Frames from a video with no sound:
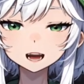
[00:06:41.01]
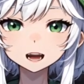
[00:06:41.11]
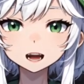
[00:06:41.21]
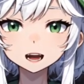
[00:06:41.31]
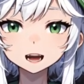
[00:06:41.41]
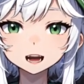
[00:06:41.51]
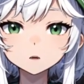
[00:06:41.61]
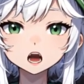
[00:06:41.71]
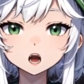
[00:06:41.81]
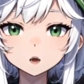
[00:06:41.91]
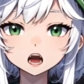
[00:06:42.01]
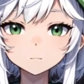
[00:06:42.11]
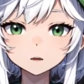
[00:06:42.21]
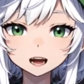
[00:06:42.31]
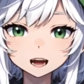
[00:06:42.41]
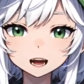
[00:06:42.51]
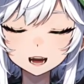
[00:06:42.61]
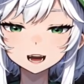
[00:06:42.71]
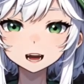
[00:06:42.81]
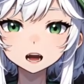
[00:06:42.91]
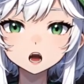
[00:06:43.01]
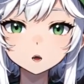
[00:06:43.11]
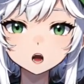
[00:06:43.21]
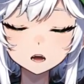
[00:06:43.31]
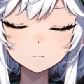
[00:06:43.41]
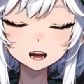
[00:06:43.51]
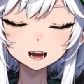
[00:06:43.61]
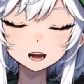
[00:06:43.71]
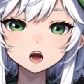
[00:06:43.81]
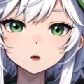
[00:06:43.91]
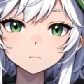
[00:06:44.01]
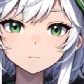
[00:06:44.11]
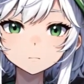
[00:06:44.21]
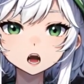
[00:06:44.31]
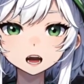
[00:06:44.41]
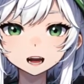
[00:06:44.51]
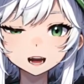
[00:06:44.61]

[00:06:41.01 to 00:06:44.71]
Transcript: that have the lowest risk and give you the best rewards.